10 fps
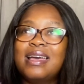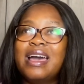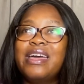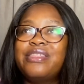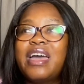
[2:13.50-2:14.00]

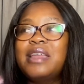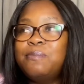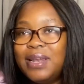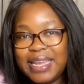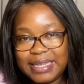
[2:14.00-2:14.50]
that
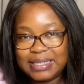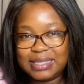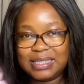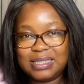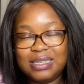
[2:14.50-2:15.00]

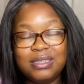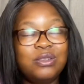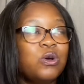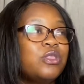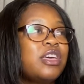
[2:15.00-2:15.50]
place.
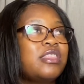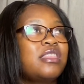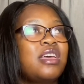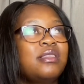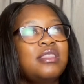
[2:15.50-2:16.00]
No,
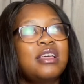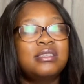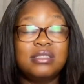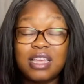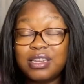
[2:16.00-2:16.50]

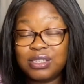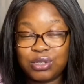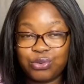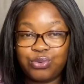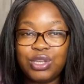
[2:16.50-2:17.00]
that is
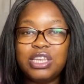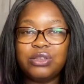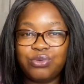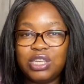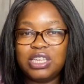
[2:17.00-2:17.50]
a
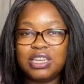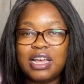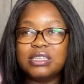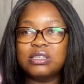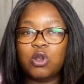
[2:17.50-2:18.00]
really
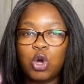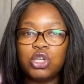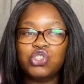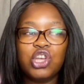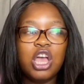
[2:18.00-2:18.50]
nice lodge.